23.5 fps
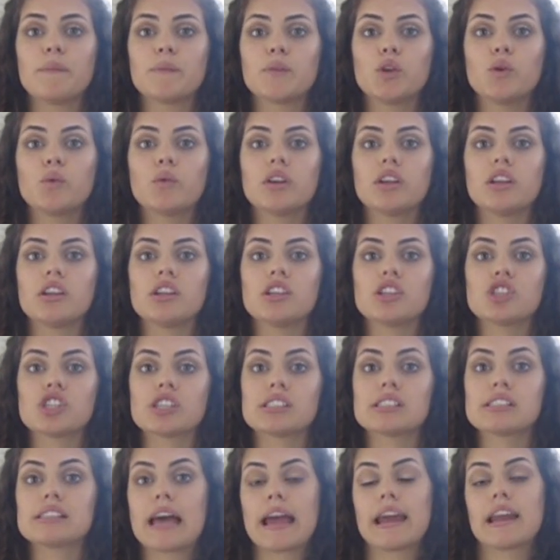You can
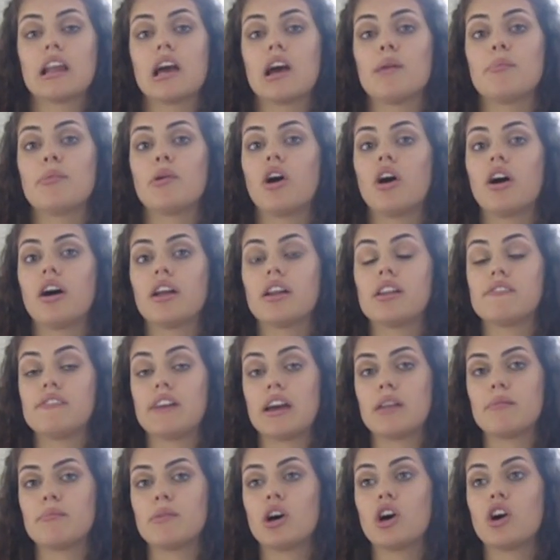just sign up on
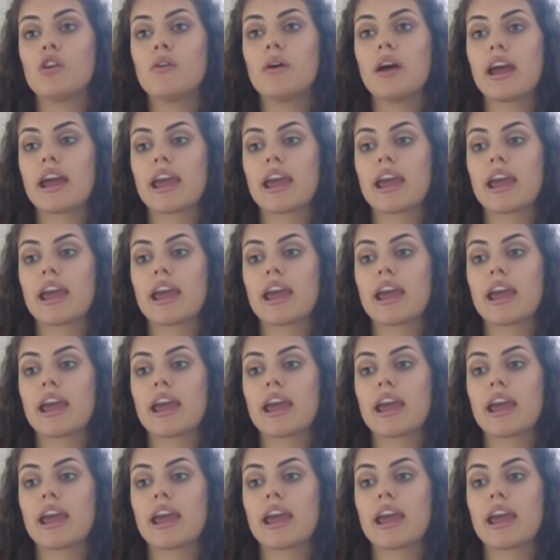Venmo